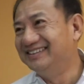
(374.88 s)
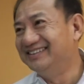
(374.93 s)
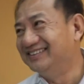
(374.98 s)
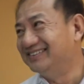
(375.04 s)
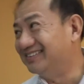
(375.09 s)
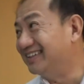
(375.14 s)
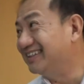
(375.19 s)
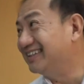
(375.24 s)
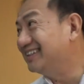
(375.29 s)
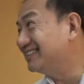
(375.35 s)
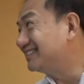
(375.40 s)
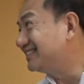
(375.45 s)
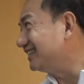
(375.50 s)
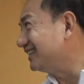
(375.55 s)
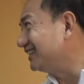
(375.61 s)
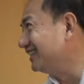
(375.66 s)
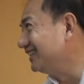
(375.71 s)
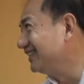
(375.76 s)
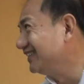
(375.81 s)
very
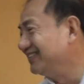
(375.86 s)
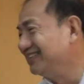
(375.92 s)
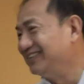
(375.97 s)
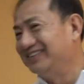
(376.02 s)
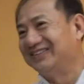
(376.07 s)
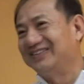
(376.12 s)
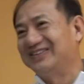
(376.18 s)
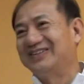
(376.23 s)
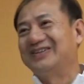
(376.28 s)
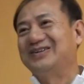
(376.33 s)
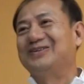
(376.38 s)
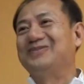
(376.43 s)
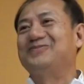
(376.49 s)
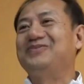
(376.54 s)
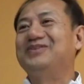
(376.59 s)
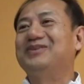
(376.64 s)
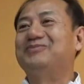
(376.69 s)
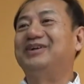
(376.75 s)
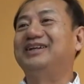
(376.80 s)
easy,
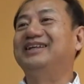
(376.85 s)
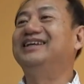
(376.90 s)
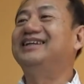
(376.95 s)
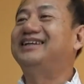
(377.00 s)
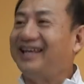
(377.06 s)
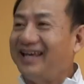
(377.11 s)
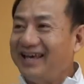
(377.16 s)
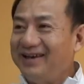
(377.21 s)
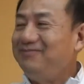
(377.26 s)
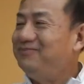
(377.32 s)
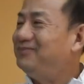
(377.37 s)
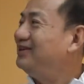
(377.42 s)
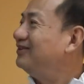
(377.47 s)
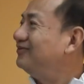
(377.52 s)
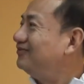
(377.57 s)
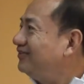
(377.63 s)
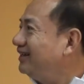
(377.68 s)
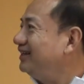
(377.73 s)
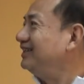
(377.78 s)
but it can be
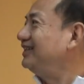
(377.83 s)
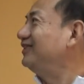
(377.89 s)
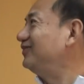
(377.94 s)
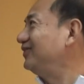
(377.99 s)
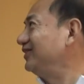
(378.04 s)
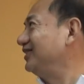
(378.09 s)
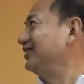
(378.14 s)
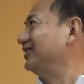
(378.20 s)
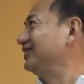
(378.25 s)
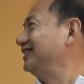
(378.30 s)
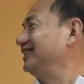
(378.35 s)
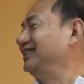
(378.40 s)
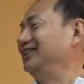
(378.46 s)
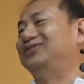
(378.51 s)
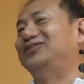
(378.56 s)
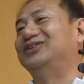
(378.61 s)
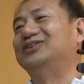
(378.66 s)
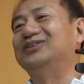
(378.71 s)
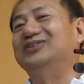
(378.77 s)
very difficult
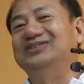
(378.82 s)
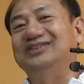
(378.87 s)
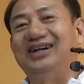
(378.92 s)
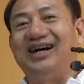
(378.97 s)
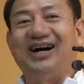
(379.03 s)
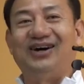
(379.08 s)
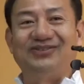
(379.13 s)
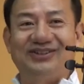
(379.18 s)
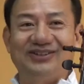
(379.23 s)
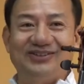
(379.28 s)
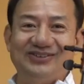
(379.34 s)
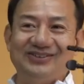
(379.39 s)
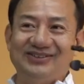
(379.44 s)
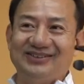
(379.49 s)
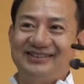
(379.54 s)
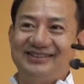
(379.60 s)
if you don't know how to do